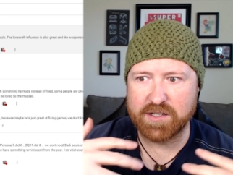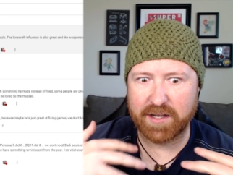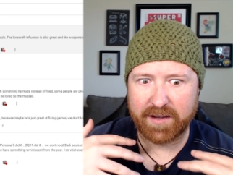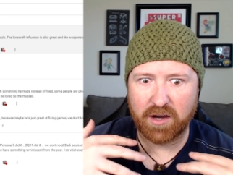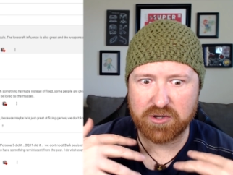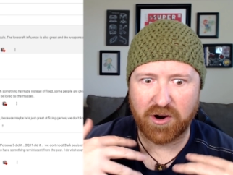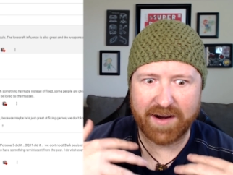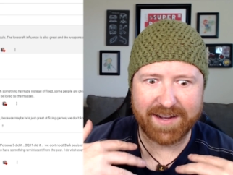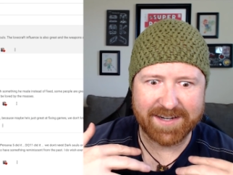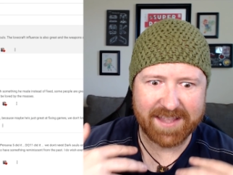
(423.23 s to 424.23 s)
like trying
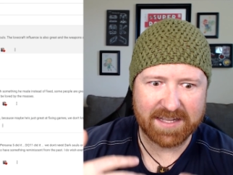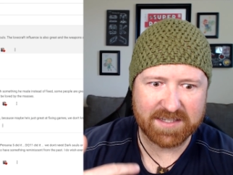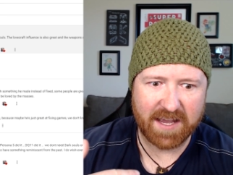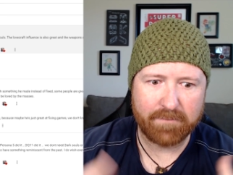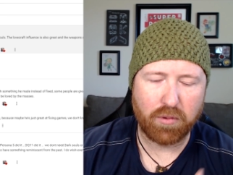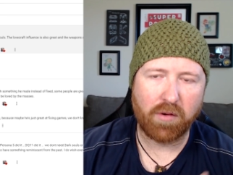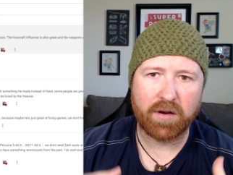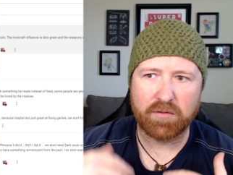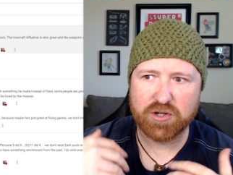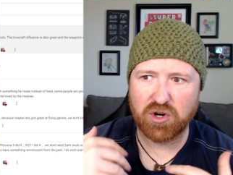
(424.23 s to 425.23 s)
to get to that save point
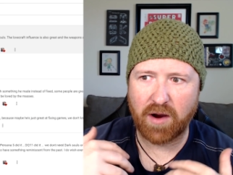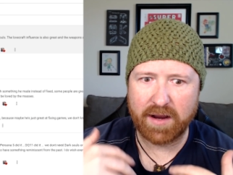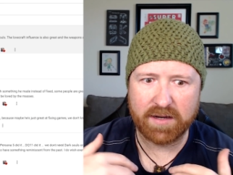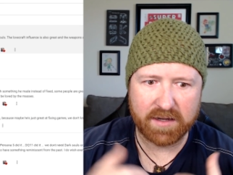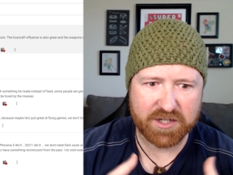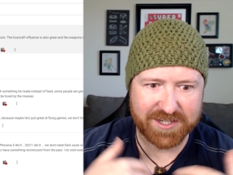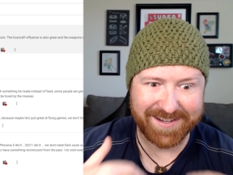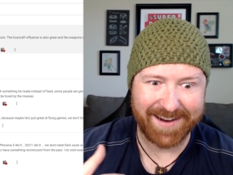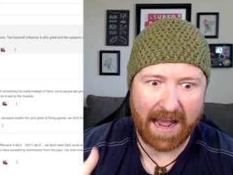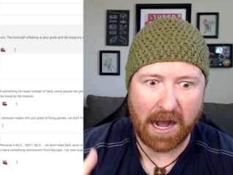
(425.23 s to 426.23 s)
or trying to just
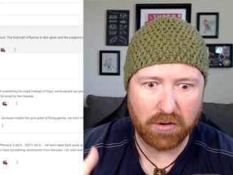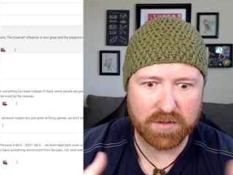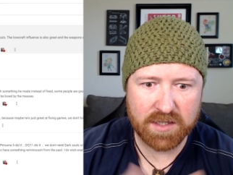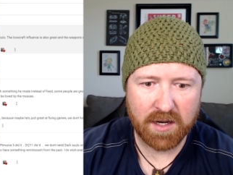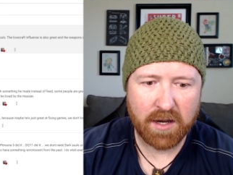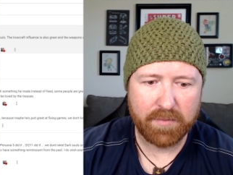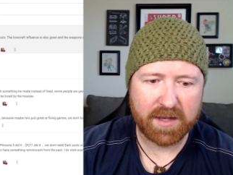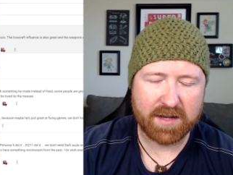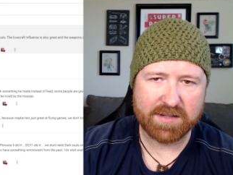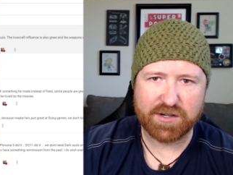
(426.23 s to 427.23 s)
get out
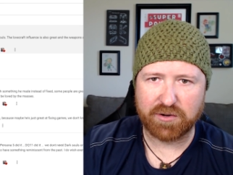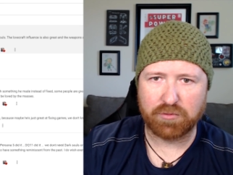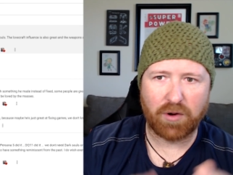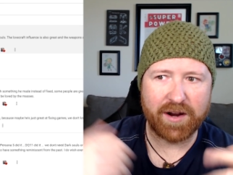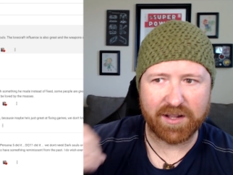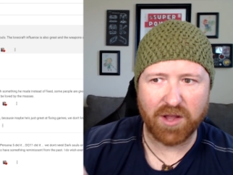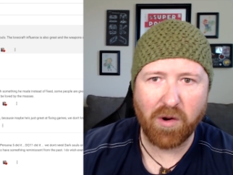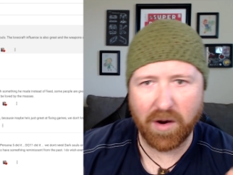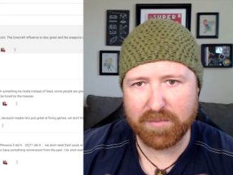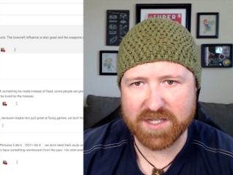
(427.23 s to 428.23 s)
because you're running low
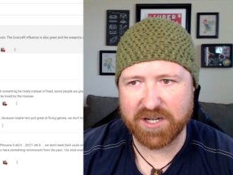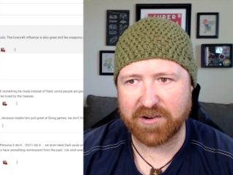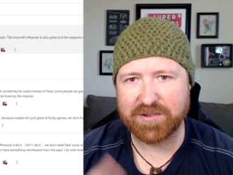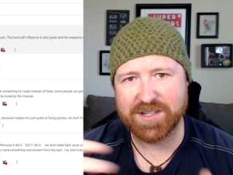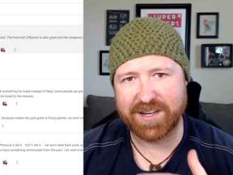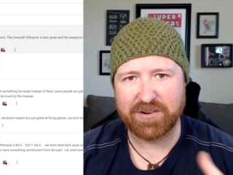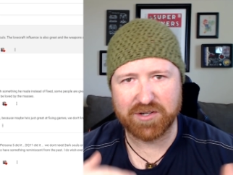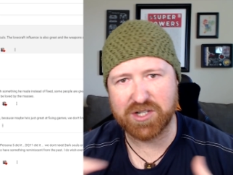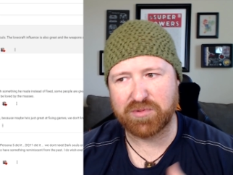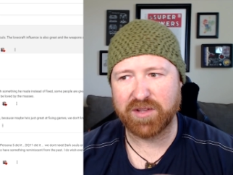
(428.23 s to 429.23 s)
on materials, like you're
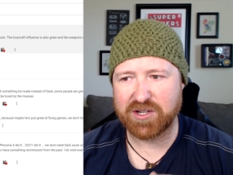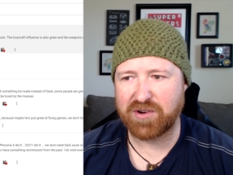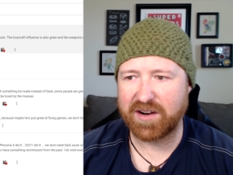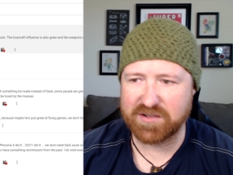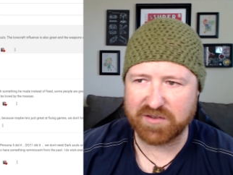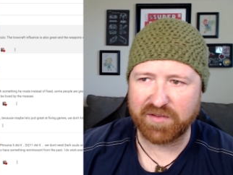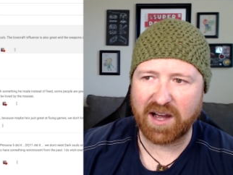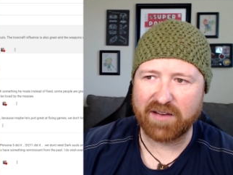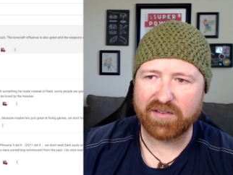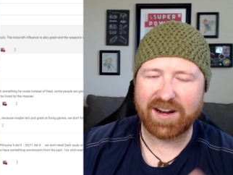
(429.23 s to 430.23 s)
just really trying to
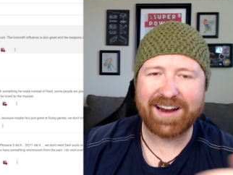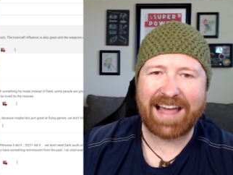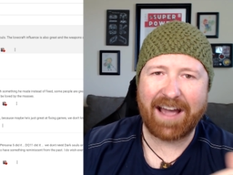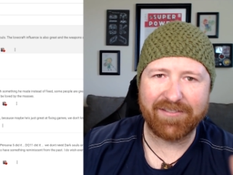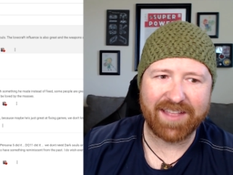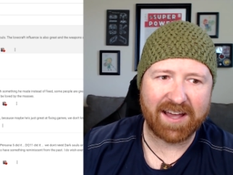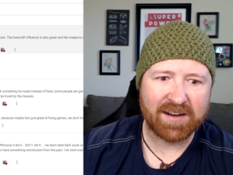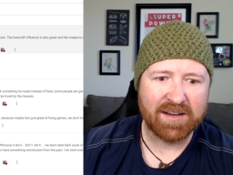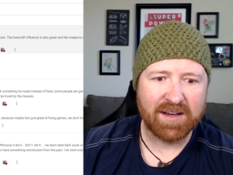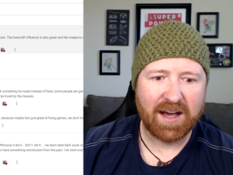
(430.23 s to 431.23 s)
survive and kind of having that.
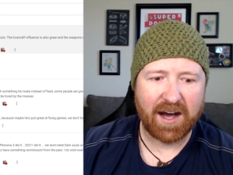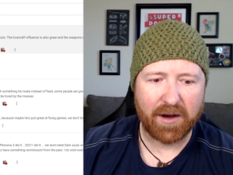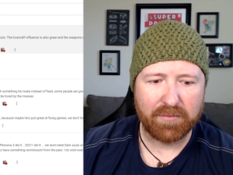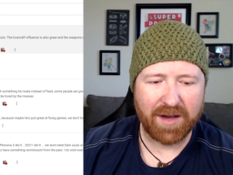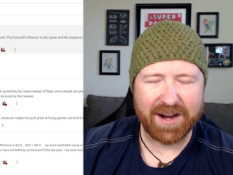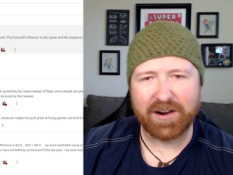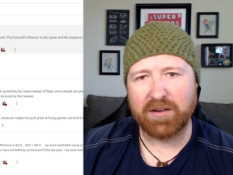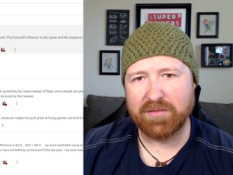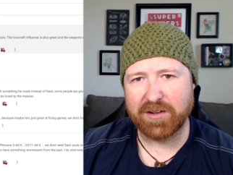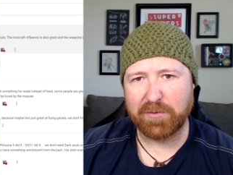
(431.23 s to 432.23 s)
Um, I don't know,
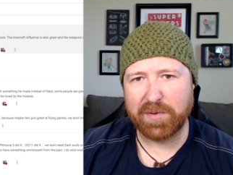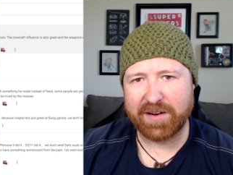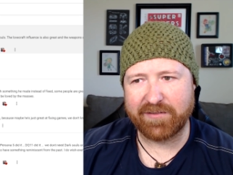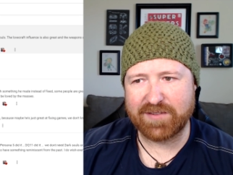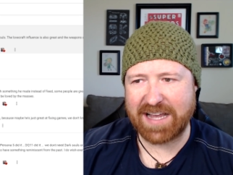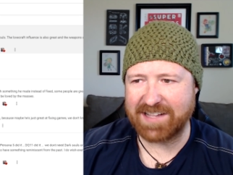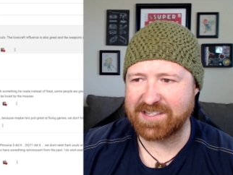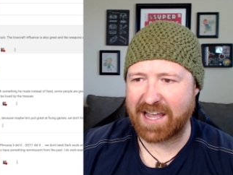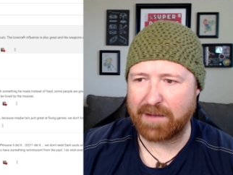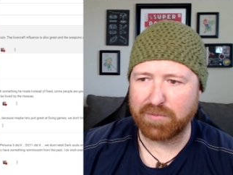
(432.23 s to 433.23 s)
a little bit of tense
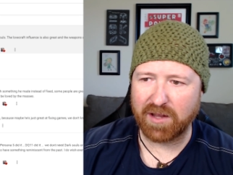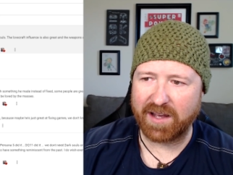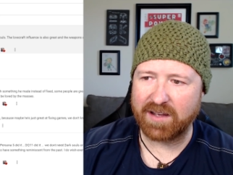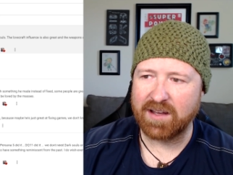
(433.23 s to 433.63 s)
gameplay